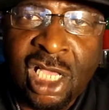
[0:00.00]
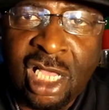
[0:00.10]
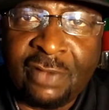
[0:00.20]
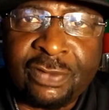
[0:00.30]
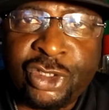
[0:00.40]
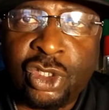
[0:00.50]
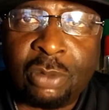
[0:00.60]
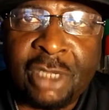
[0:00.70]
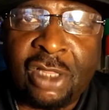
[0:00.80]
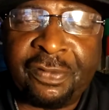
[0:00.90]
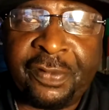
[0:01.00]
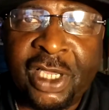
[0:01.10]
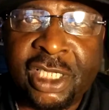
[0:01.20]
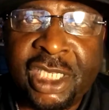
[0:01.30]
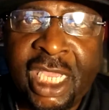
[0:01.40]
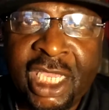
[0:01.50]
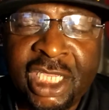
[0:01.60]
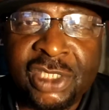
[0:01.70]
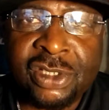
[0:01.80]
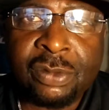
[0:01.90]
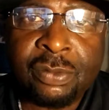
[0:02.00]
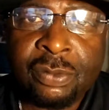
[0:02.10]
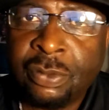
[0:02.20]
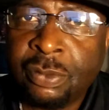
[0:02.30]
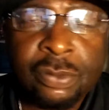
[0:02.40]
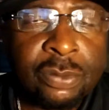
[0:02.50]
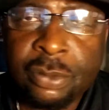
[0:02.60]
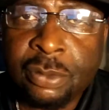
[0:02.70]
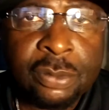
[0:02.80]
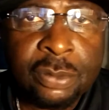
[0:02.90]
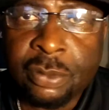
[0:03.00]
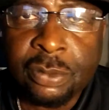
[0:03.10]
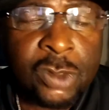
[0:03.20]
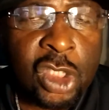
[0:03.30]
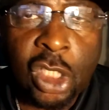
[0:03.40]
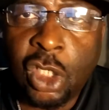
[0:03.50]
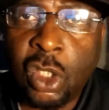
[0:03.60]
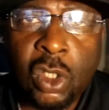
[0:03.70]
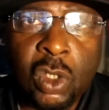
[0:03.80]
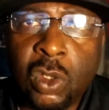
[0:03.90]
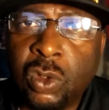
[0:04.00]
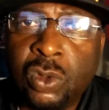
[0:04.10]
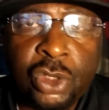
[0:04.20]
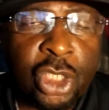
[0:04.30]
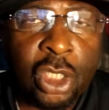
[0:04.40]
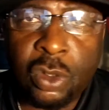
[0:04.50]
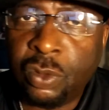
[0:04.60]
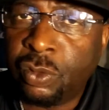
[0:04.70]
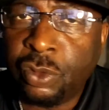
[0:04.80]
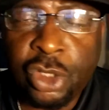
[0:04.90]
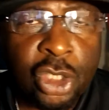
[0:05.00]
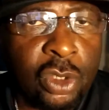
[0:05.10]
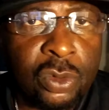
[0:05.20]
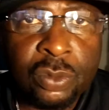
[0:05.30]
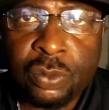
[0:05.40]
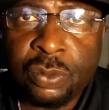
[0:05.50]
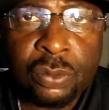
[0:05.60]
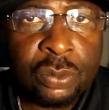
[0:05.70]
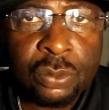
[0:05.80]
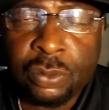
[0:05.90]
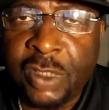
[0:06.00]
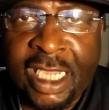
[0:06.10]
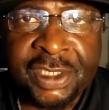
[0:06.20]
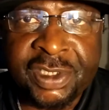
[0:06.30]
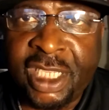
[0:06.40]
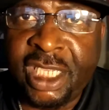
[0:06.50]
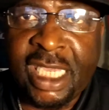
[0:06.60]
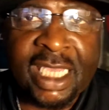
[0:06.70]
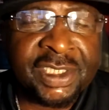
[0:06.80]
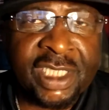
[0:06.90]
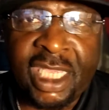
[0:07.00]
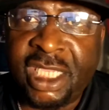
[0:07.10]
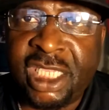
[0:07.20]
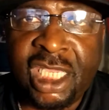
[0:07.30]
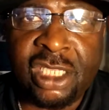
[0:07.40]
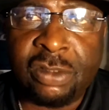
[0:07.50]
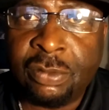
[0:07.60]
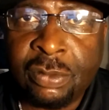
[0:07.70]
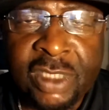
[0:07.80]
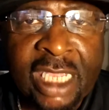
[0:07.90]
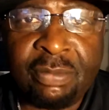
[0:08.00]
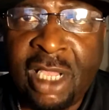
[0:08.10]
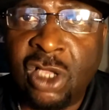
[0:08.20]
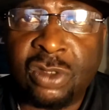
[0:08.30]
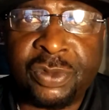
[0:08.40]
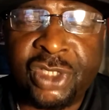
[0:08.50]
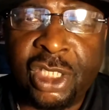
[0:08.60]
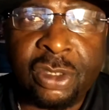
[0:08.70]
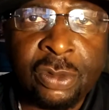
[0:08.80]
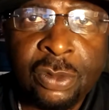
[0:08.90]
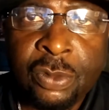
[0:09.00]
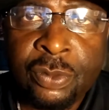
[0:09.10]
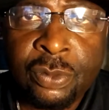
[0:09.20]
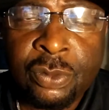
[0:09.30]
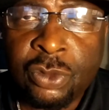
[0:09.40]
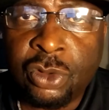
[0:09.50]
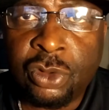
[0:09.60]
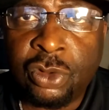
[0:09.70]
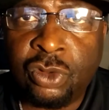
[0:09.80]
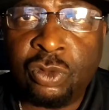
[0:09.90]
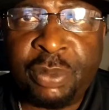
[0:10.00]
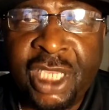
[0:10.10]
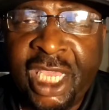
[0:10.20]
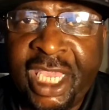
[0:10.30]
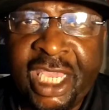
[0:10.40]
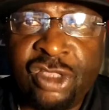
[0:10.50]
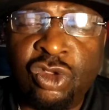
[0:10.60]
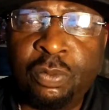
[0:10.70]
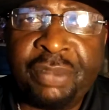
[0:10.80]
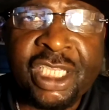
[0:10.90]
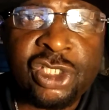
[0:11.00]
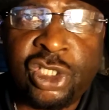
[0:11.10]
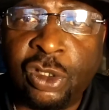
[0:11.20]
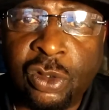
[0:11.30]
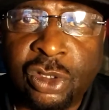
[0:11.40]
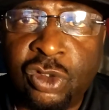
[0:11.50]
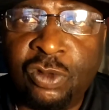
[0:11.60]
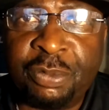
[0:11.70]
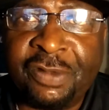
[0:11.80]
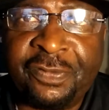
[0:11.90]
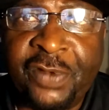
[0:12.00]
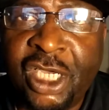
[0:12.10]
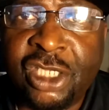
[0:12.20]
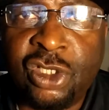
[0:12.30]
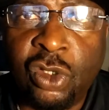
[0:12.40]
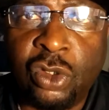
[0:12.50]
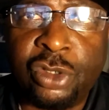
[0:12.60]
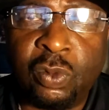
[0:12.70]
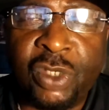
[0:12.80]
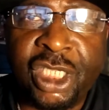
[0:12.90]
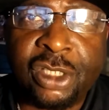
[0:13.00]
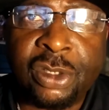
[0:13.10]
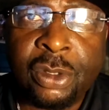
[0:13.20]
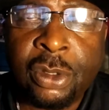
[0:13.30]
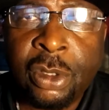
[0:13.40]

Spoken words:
covers your motherfucking ass. No, no, no. I say again, like Malcolm said, you've been had, you've been took, you've been fucking hoodwinked,